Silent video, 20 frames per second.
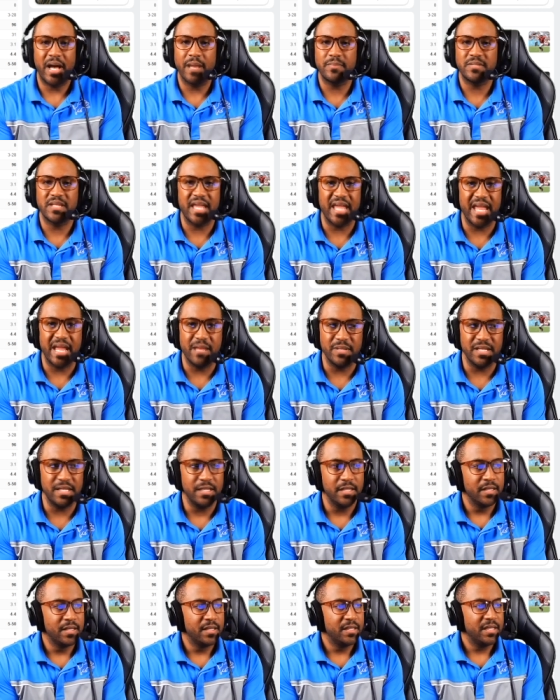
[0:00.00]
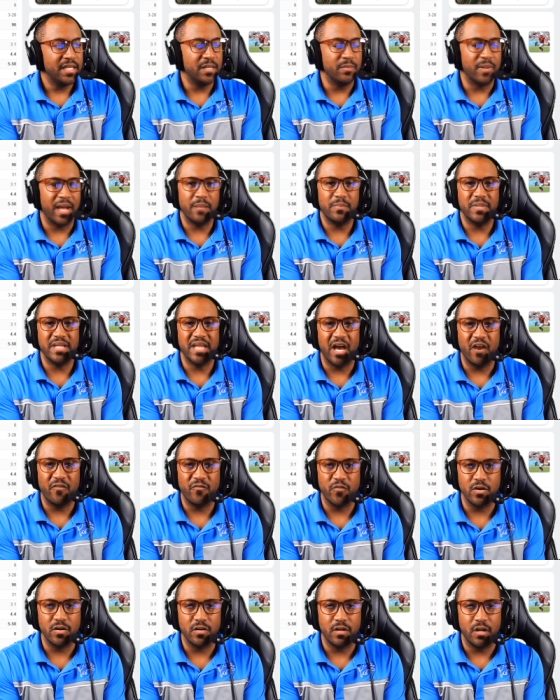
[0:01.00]
popped a hammy. He might be
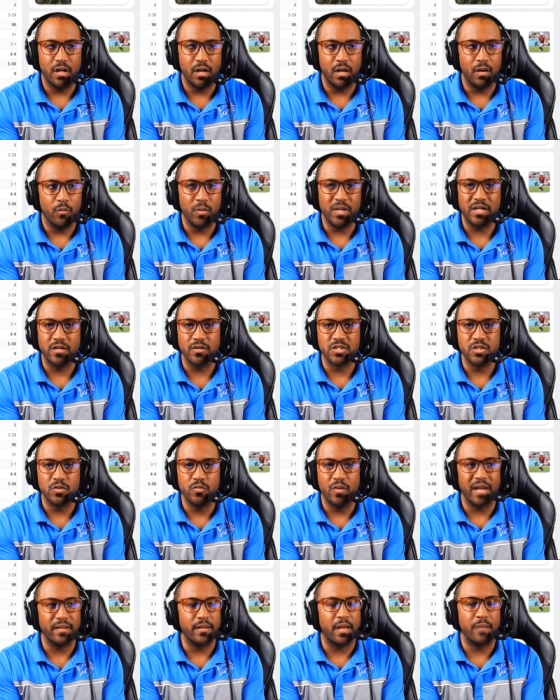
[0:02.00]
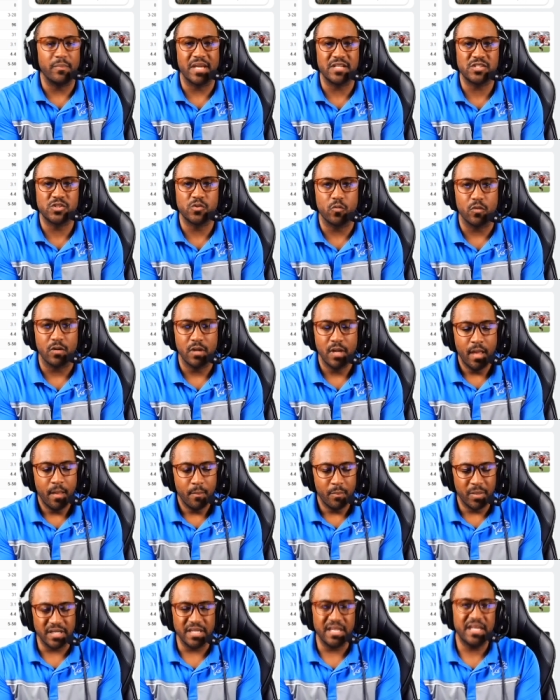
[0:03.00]
out for a, a week or two. I, am not sure.
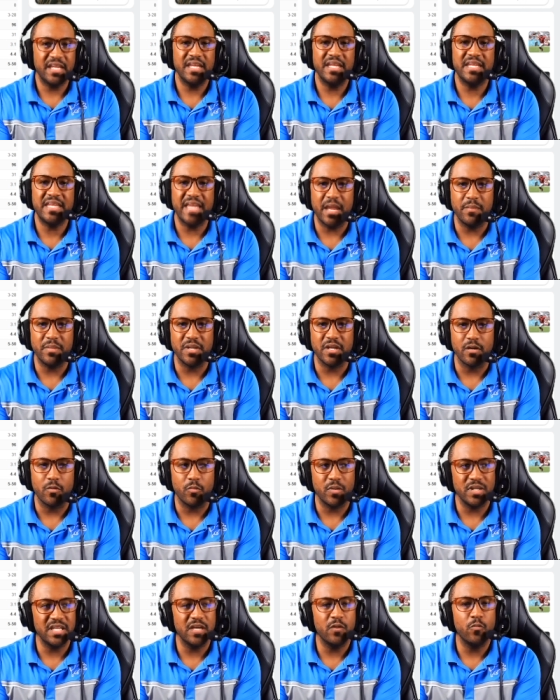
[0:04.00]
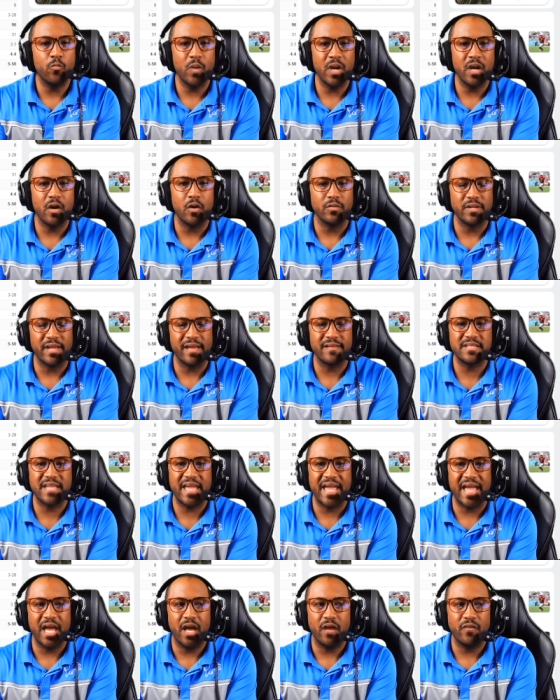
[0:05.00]
But he, he came in here. We did well not
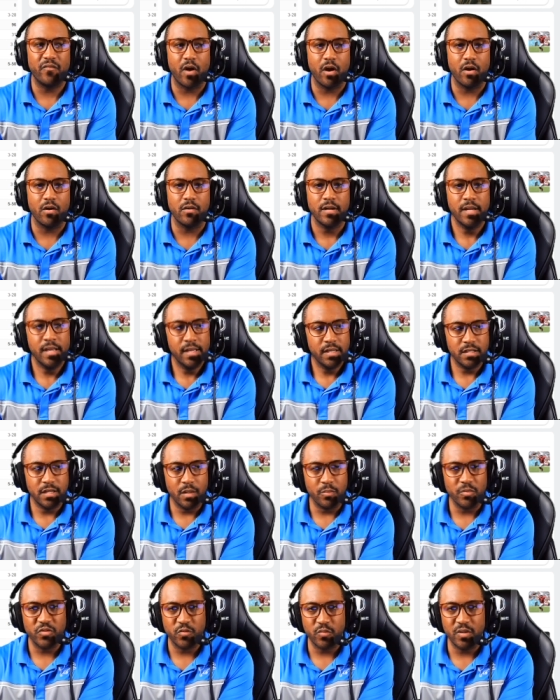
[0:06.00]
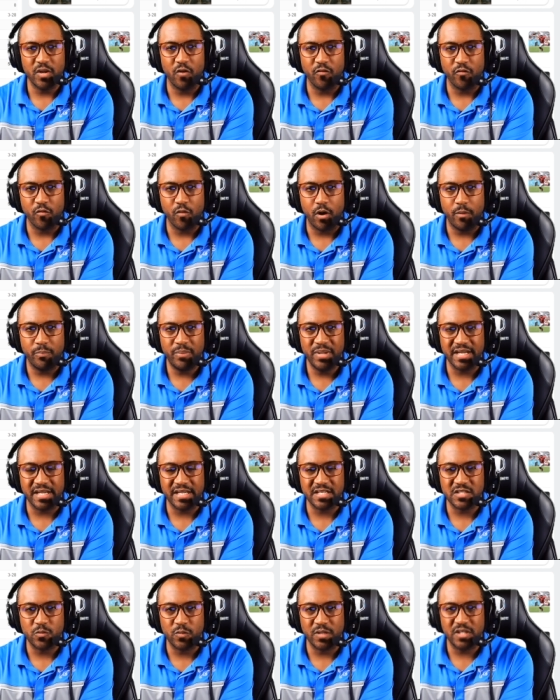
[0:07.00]
to have our number three overall
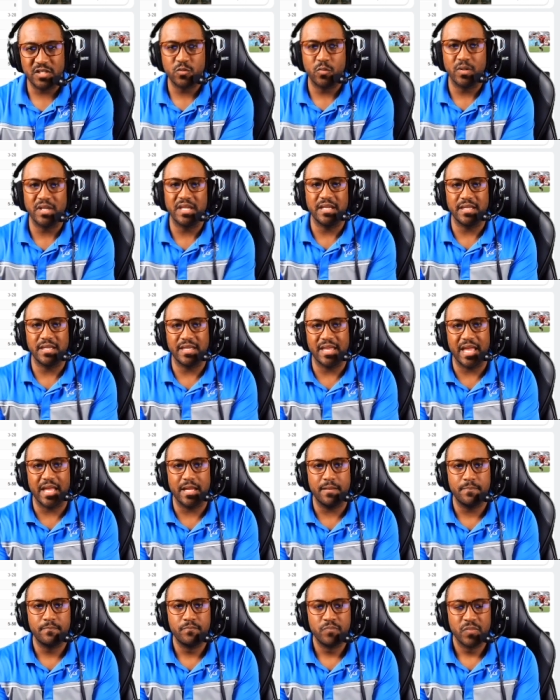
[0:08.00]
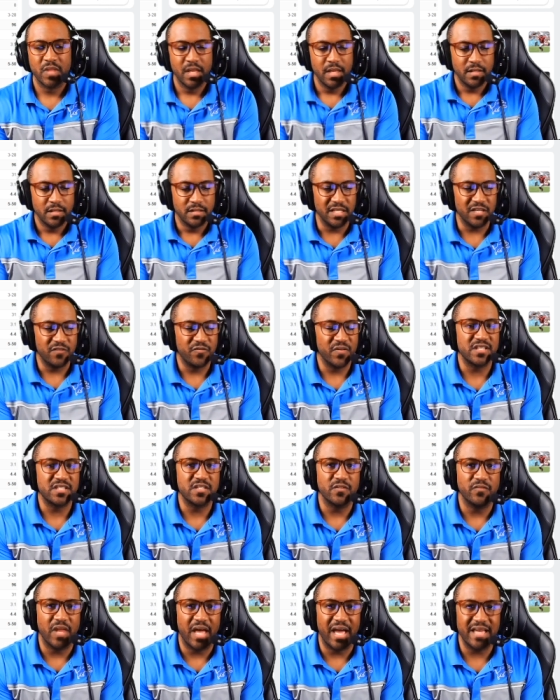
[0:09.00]
pick in 2020 in the game.
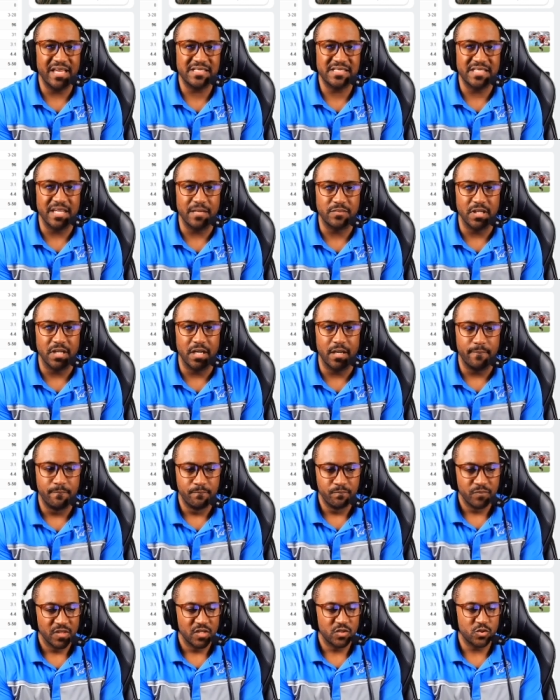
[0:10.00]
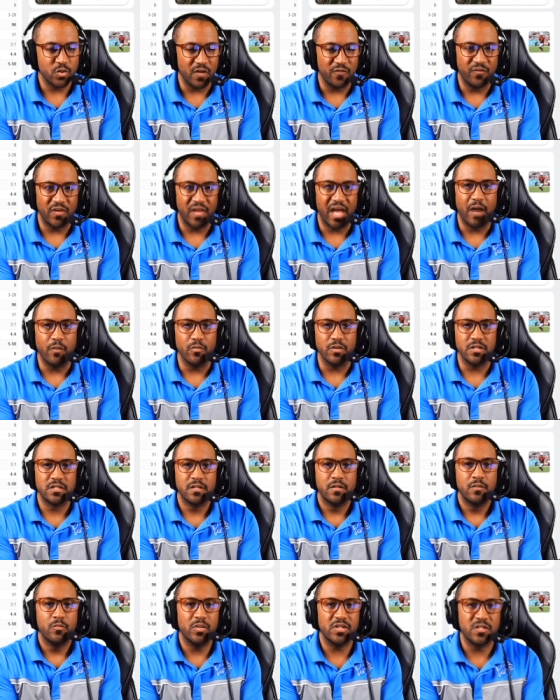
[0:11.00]
Defensive line stepped up. Trey
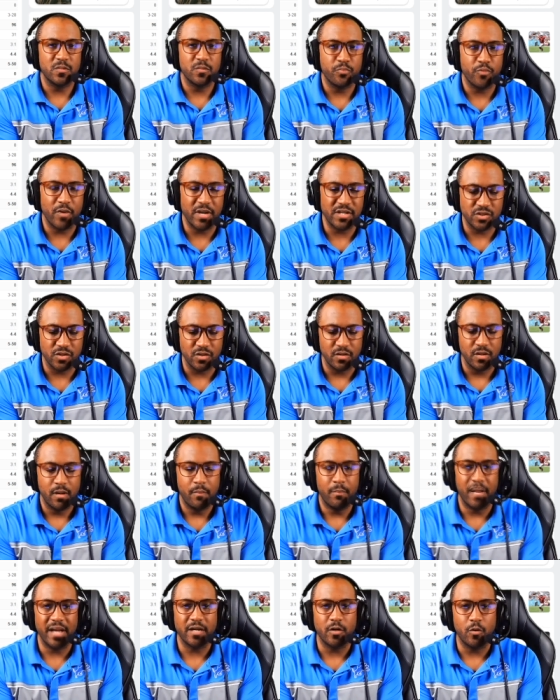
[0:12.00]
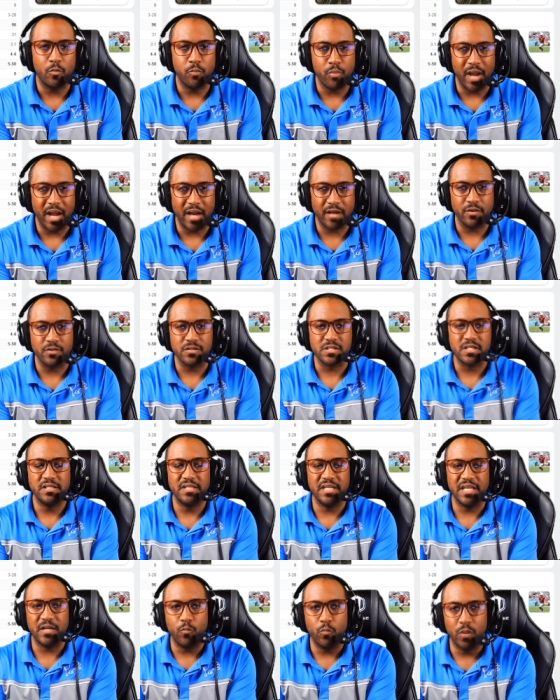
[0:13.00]
Flowers with some pressure. Michael Brockers,
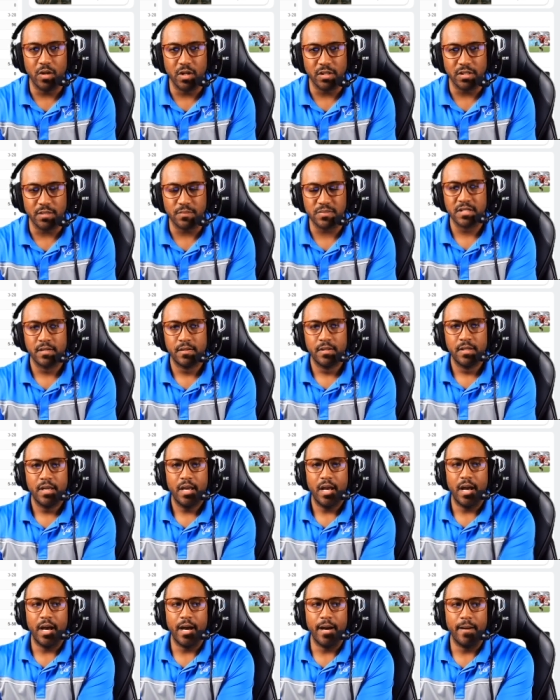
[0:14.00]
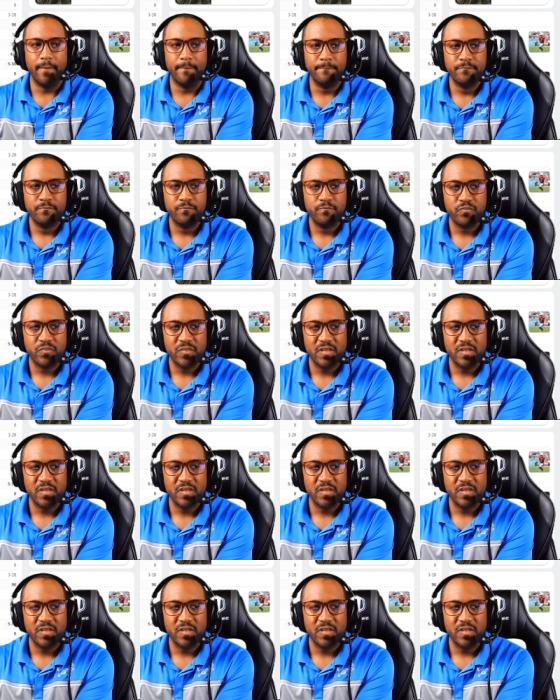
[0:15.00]
Nick Williams. Um,